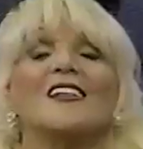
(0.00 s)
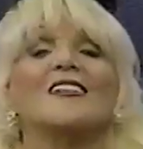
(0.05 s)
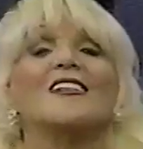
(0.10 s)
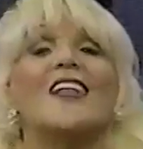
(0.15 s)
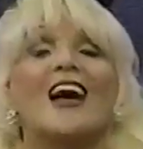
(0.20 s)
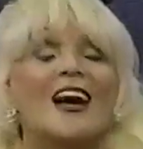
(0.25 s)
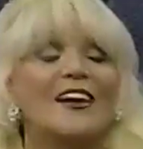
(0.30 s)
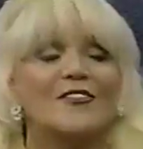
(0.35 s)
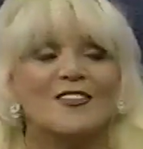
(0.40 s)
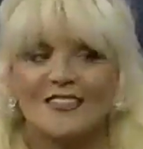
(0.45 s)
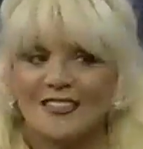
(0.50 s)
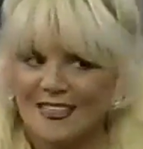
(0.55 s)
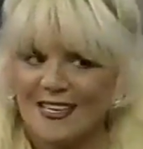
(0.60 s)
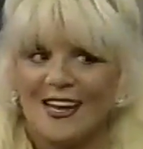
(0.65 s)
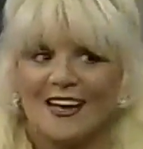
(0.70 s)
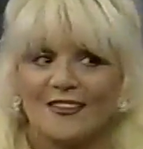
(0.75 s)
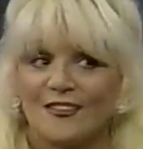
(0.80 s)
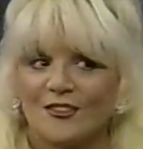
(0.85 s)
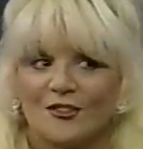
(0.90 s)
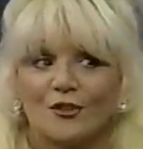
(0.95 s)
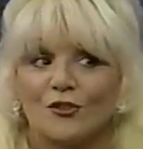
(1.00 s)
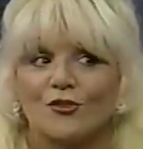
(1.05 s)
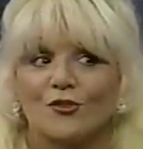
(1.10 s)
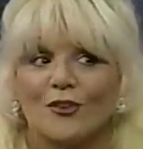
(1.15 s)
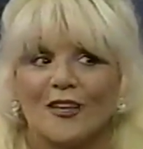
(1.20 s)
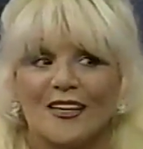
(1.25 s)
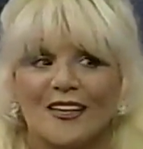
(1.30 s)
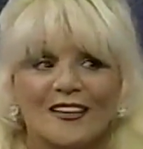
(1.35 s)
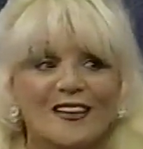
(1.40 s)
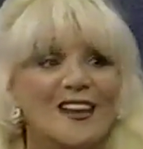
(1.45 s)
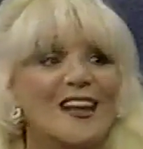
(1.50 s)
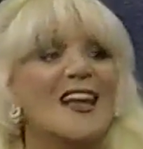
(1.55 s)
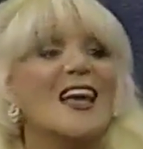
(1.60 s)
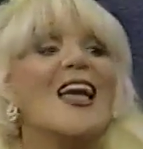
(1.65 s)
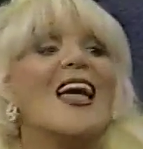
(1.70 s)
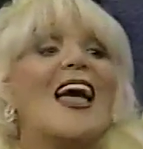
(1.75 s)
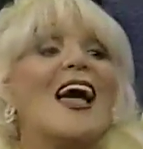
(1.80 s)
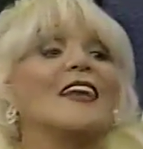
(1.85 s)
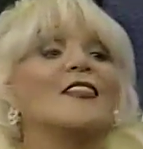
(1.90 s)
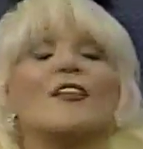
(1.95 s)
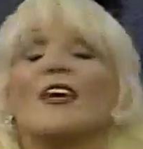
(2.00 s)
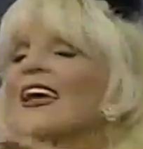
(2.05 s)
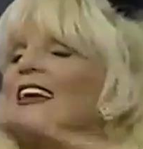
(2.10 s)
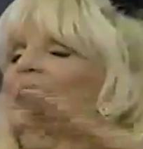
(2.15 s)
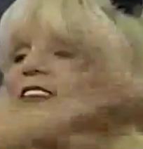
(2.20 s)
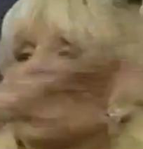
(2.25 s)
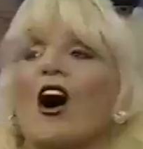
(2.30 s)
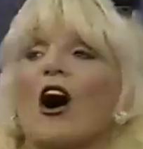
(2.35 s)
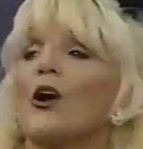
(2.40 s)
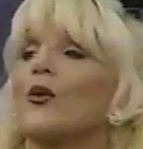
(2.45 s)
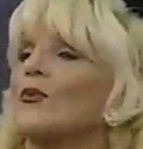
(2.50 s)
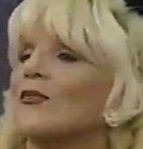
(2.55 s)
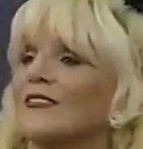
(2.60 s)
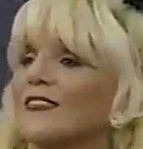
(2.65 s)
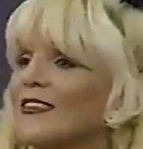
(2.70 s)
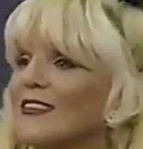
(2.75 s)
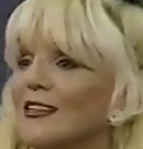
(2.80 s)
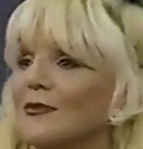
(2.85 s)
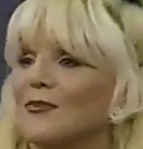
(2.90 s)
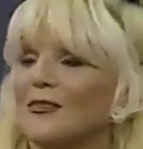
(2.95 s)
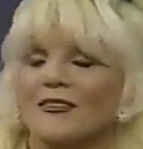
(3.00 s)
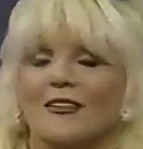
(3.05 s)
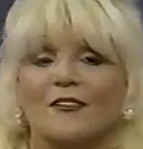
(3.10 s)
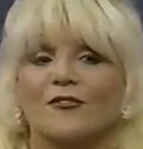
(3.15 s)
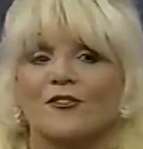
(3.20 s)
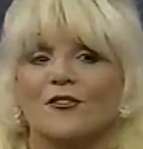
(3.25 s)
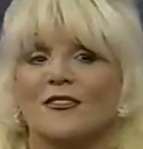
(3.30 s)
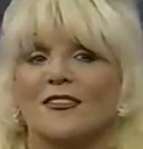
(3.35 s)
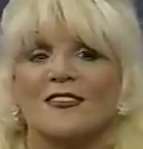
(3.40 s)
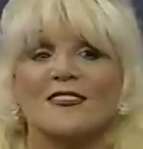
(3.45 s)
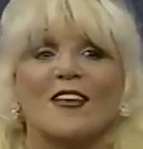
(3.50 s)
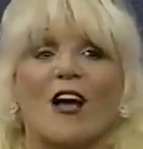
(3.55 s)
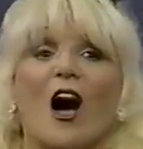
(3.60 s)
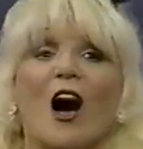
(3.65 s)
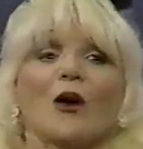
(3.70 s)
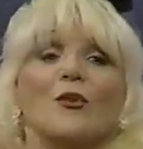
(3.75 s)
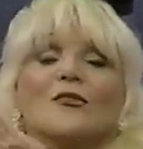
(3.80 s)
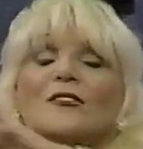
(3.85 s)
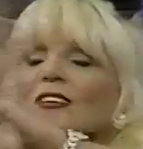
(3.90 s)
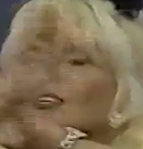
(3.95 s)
love is the answer into here, and it's always going to be differences. It's always